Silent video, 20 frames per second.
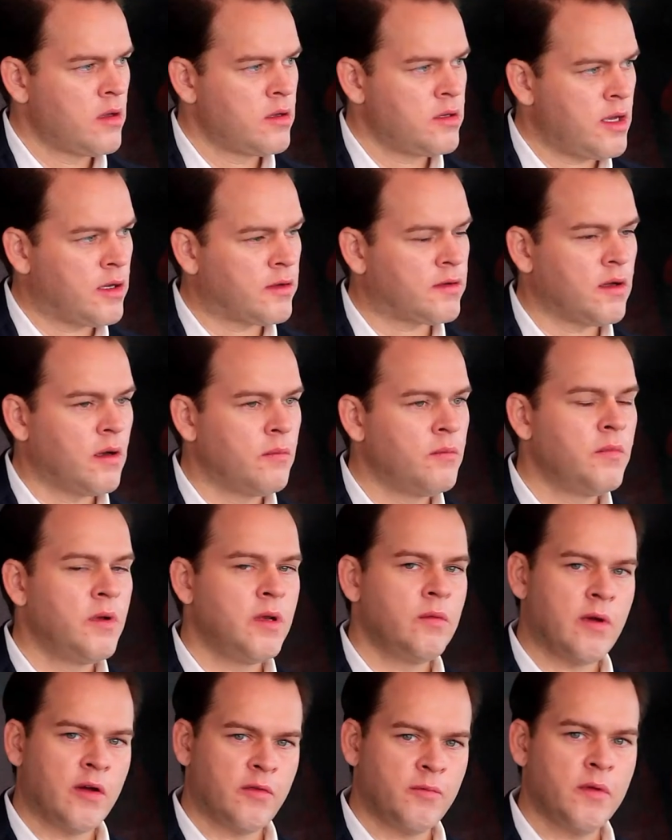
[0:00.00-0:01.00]
Yes, I
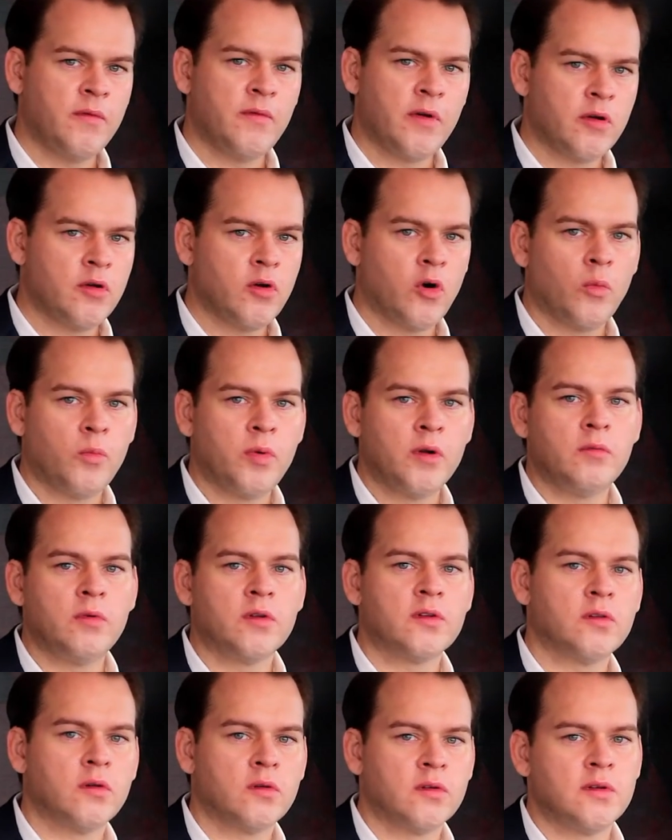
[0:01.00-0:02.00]
mean, we have been very open
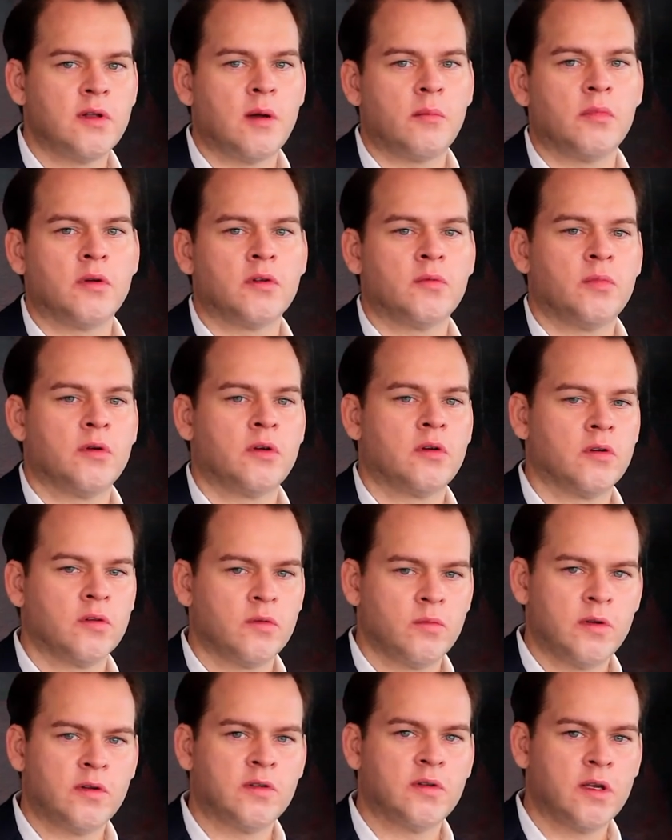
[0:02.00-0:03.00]
with those numbers
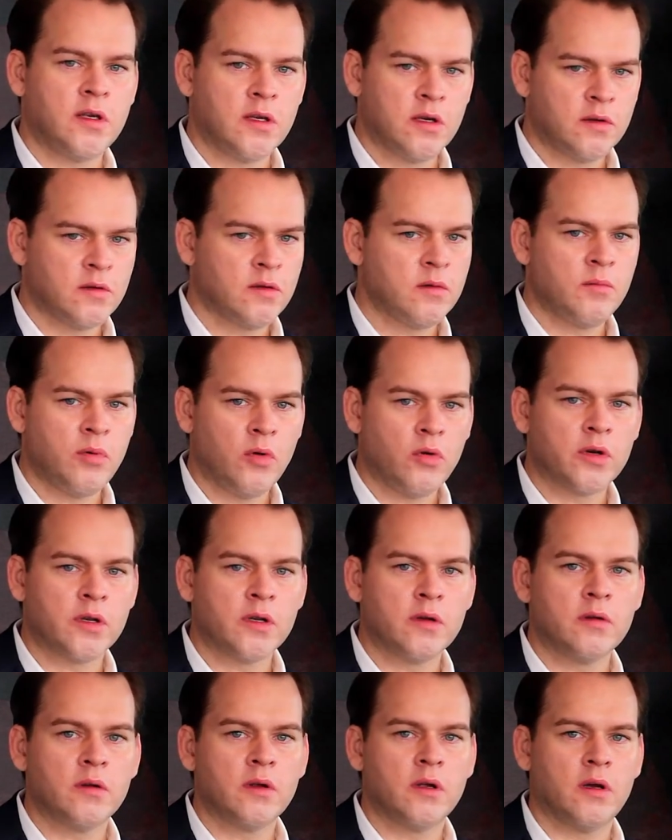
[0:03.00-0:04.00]
because we think it's
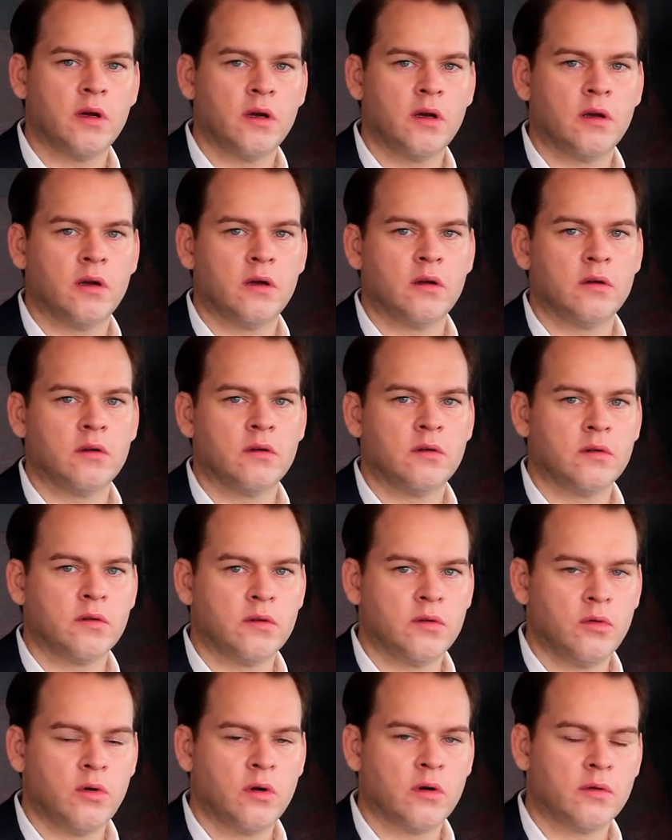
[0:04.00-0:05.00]
important
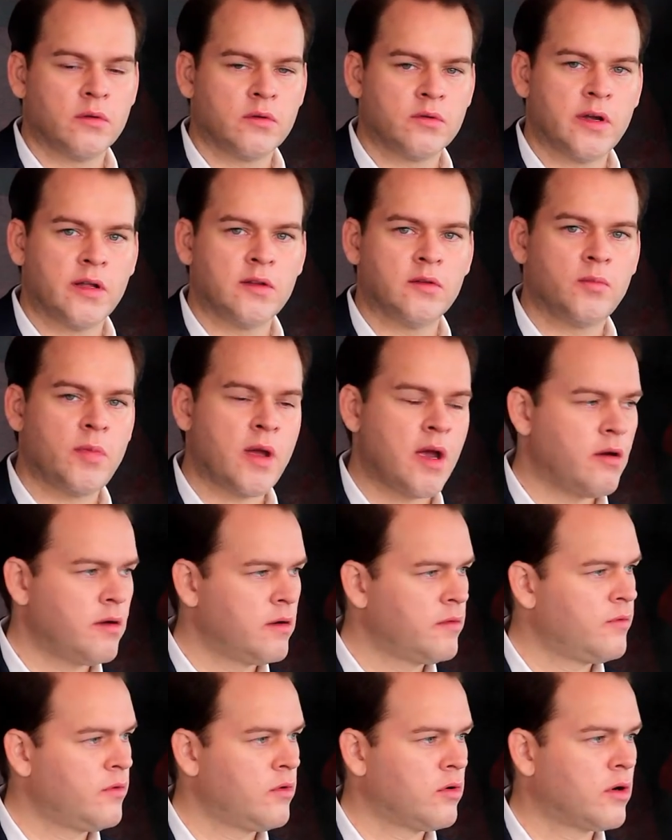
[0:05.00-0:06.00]
you are
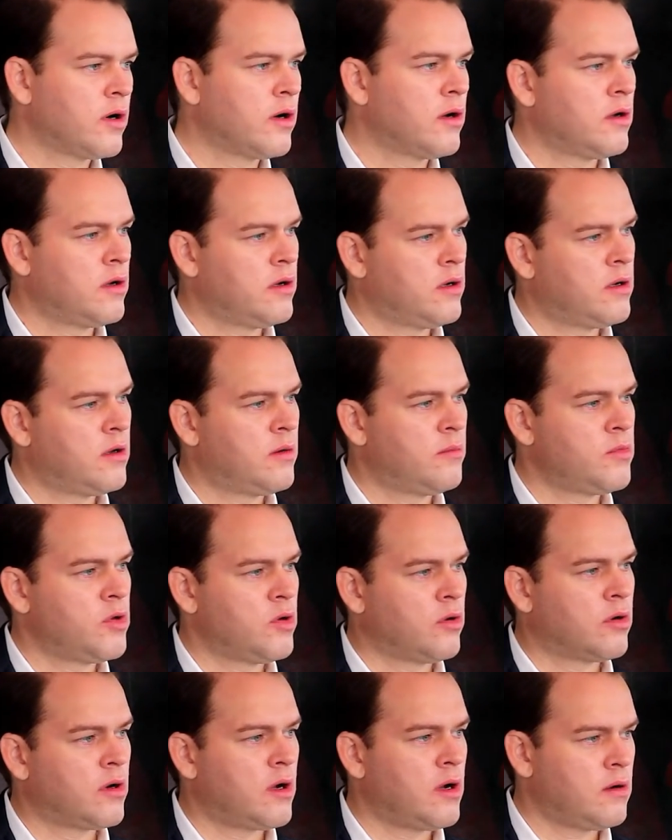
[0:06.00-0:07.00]
transparent for
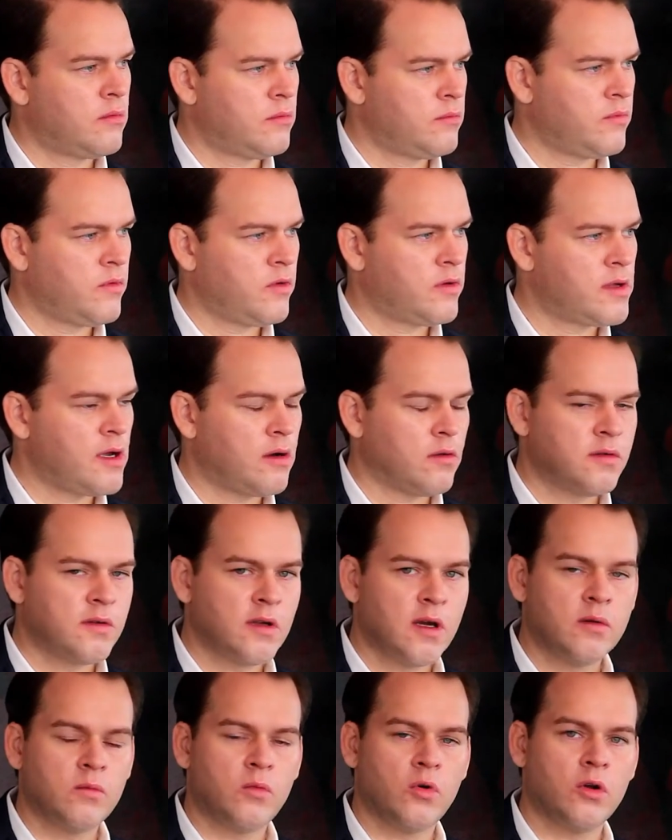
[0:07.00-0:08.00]
the
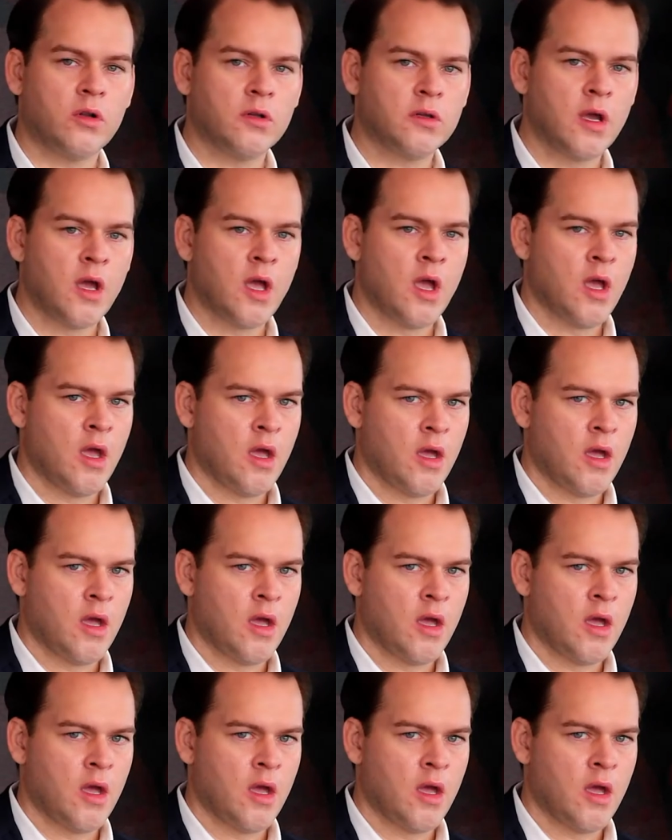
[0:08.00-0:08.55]
outside world.